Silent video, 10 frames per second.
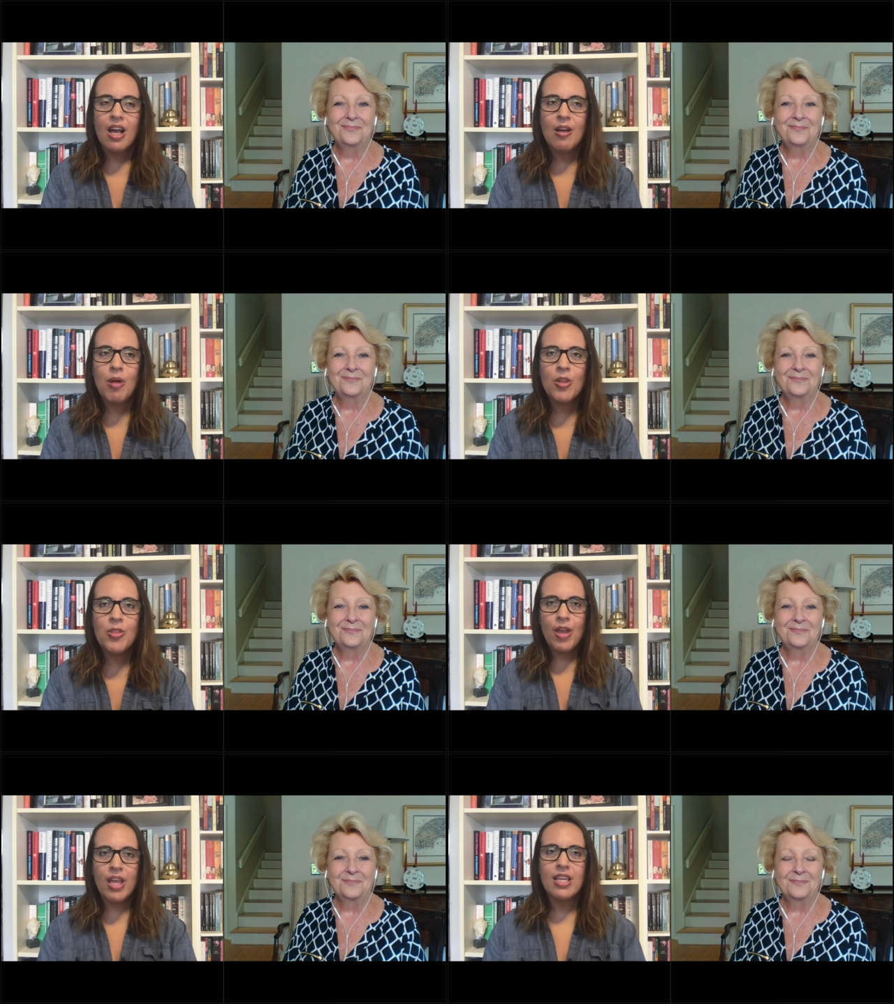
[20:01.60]
Speaker 1: Um, are
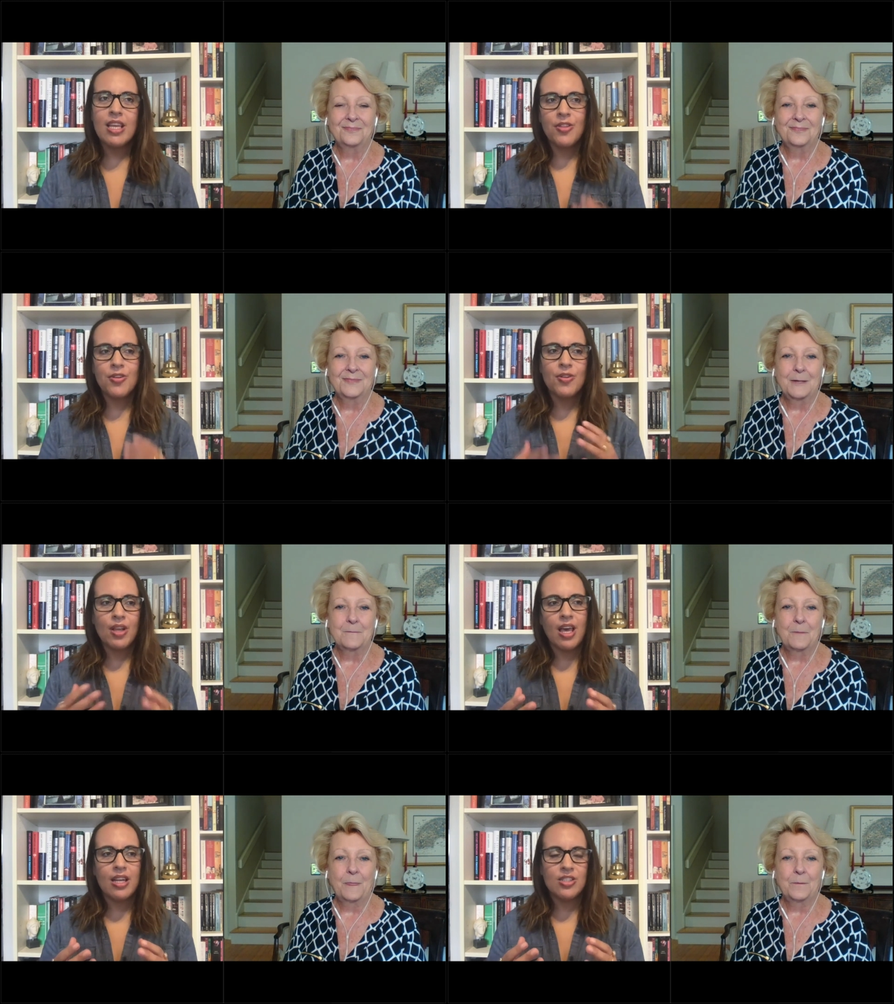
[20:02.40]
there any other
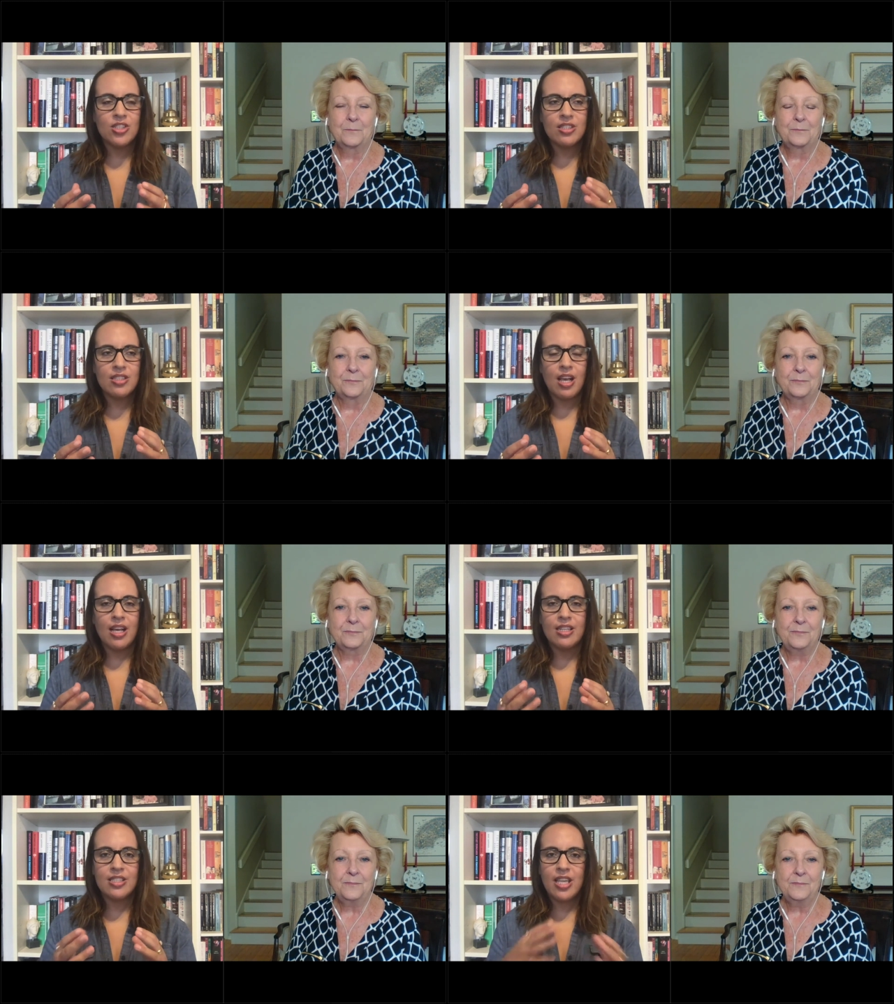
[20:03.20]
kind of just
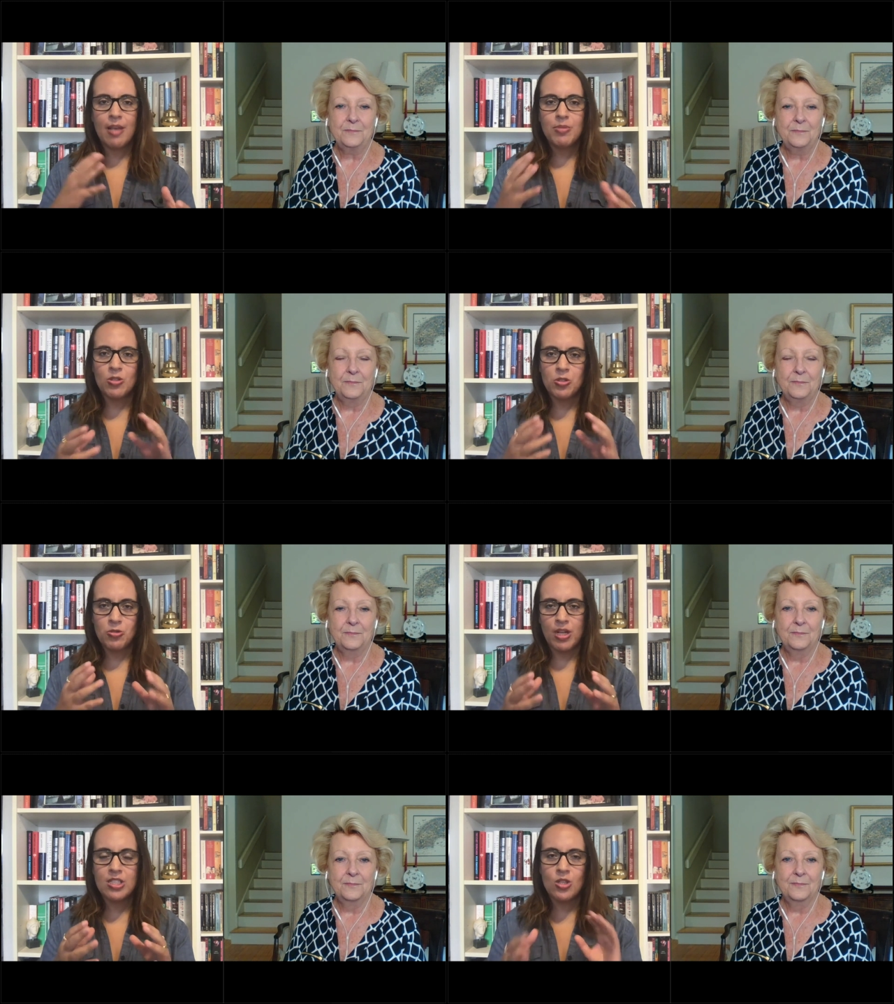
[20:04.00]
uh, tips or
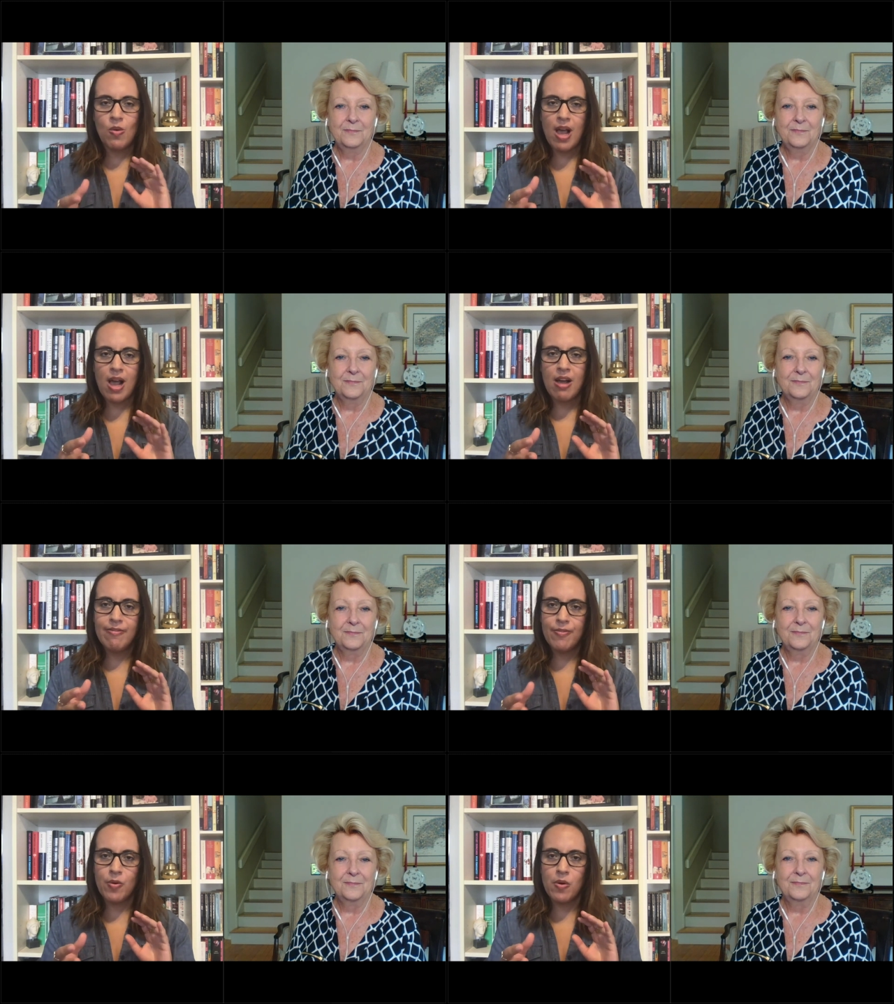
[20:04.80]
tricks you
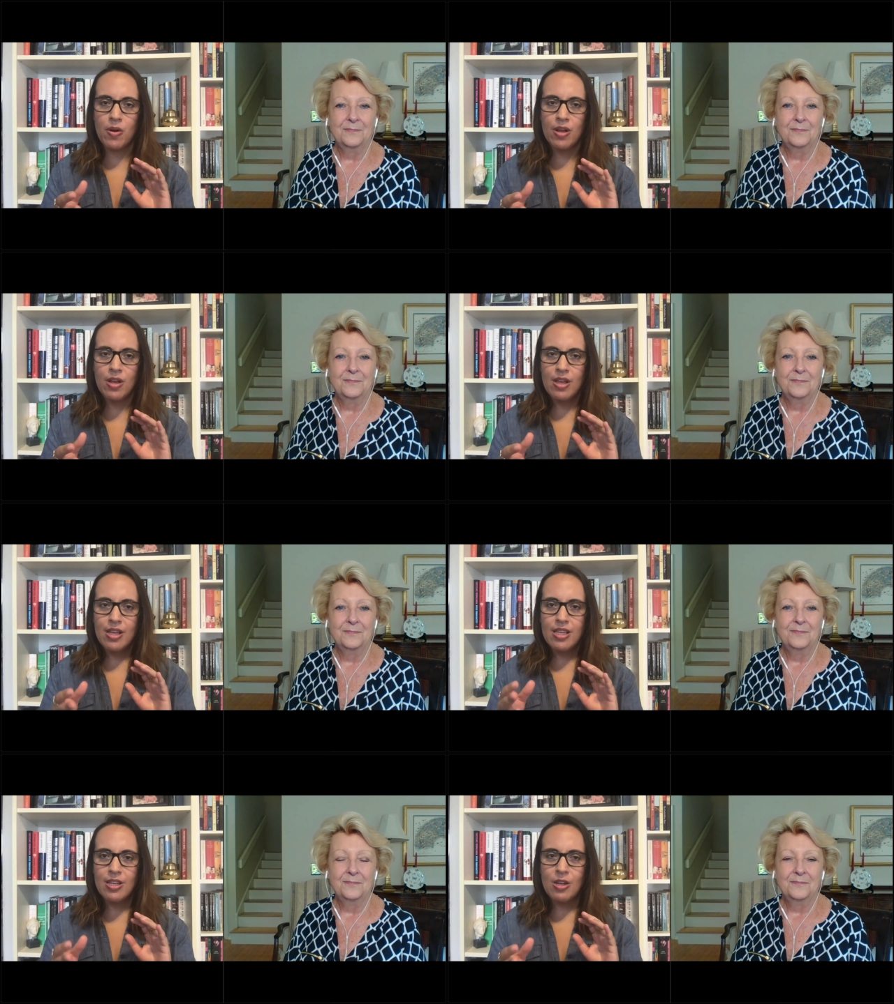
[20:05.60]
have for,
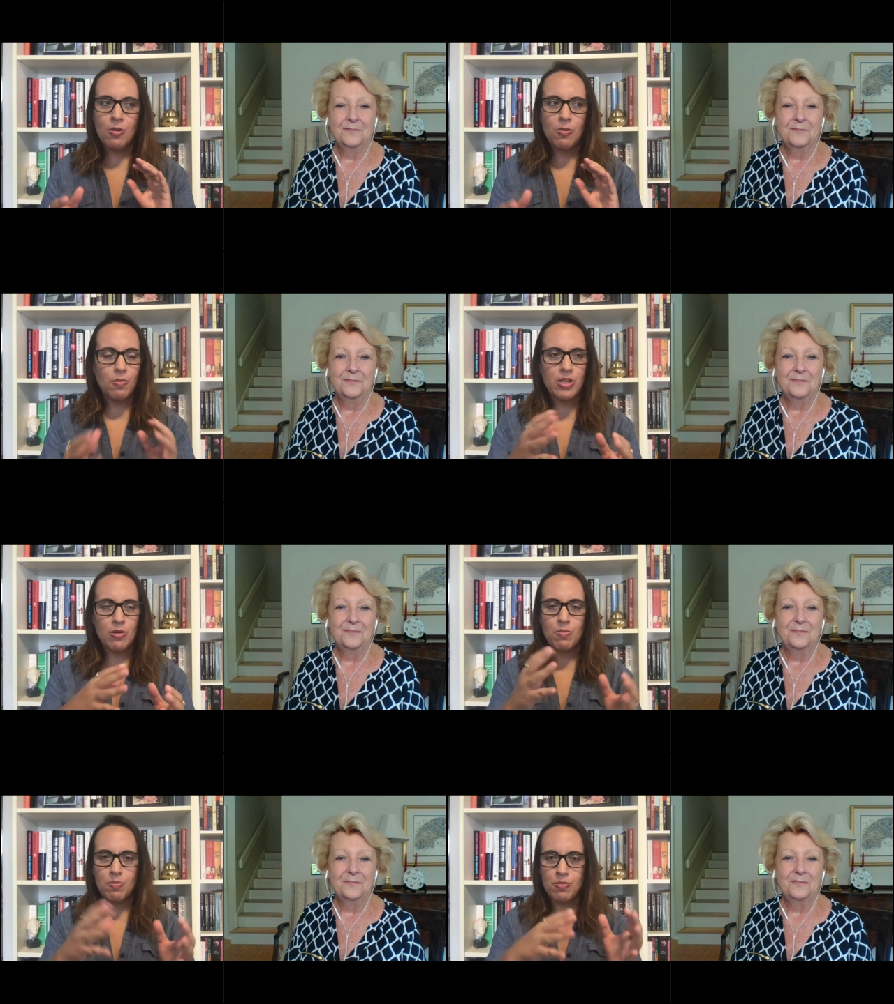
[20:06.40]
you know, when
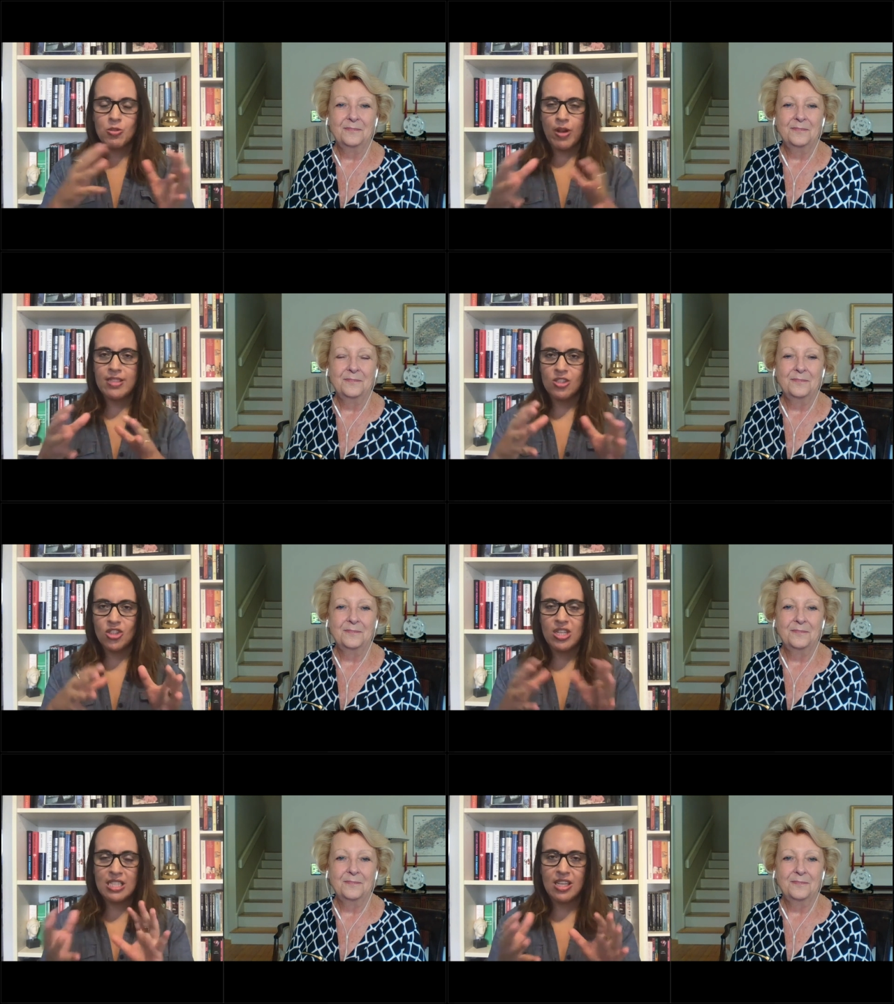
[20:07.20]
you're
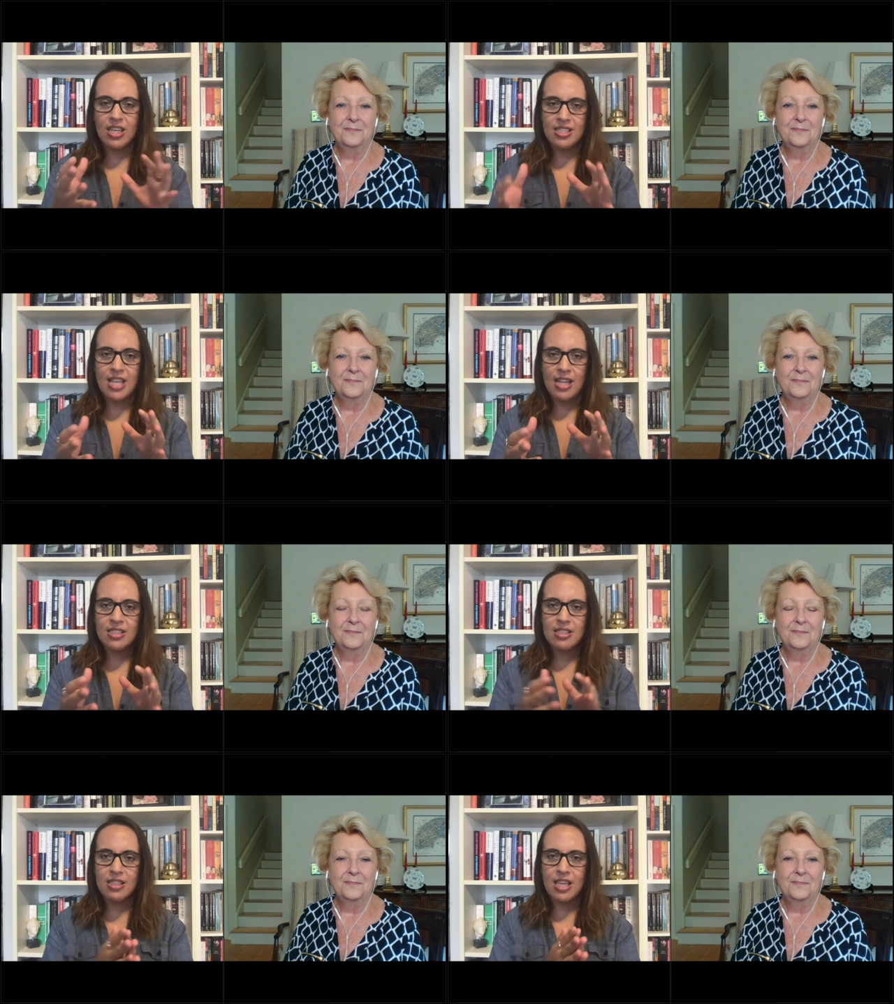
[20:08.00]
transitioning to
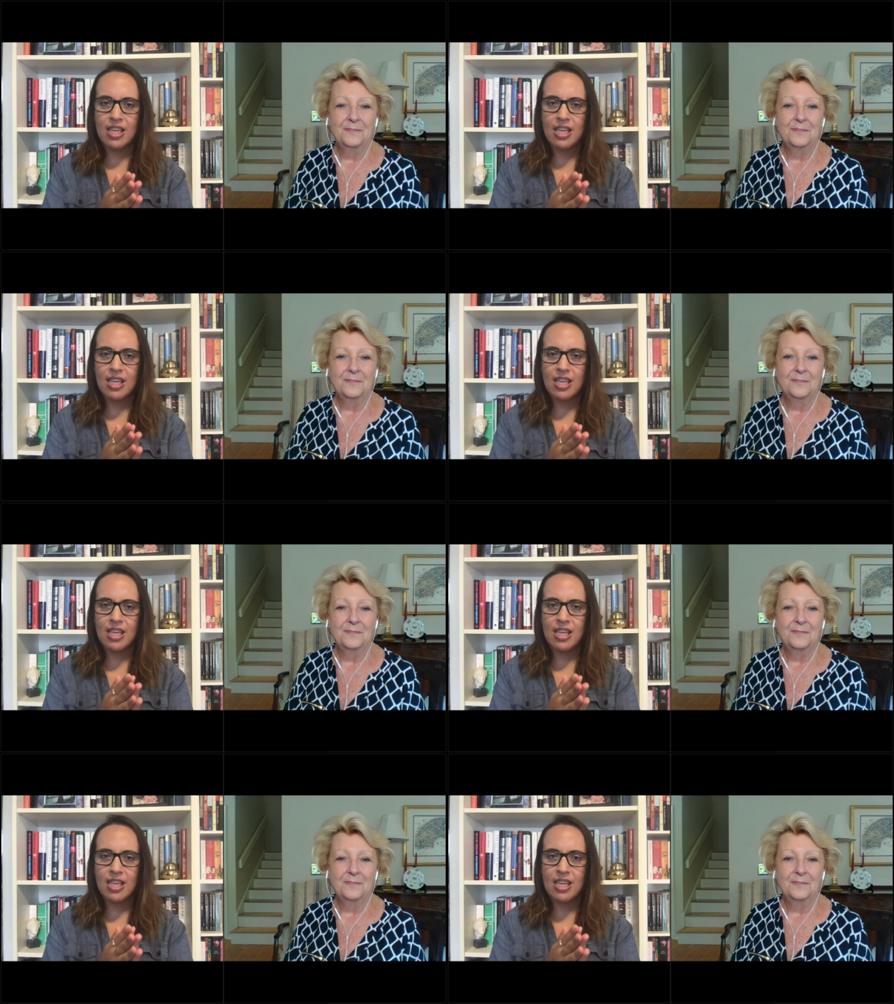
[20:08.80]
cassettes?